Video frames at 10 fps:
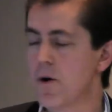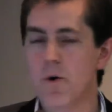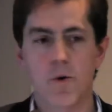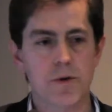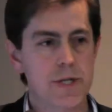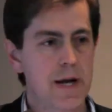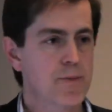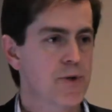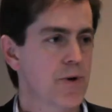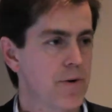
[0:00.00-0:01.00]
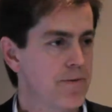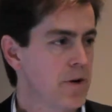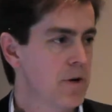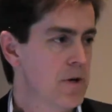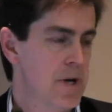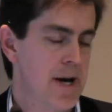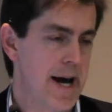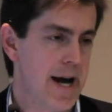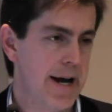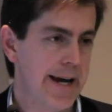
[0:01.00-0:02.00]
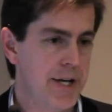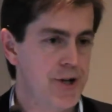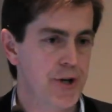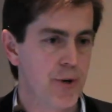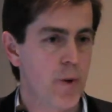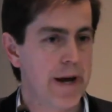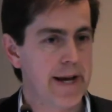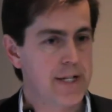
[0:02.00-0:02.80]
or some sort of issue where they